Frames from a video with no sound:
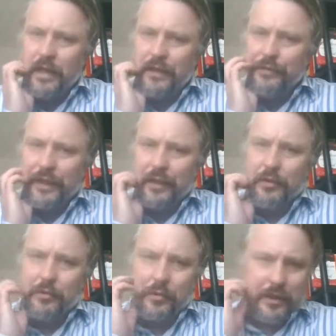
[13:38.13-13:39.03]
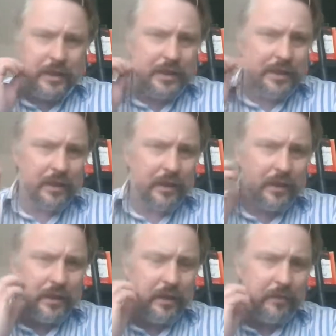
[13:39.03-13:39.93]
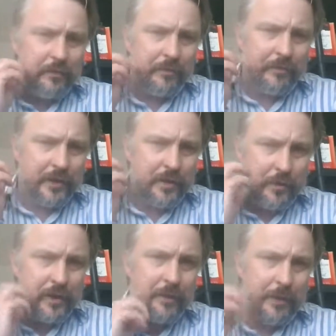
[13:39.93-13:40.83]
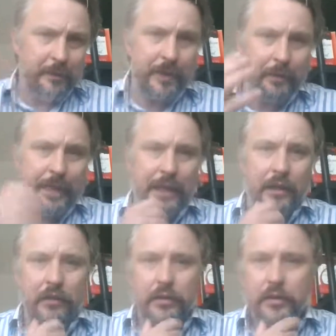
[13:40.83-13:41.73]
I think, was first one I remember coming out.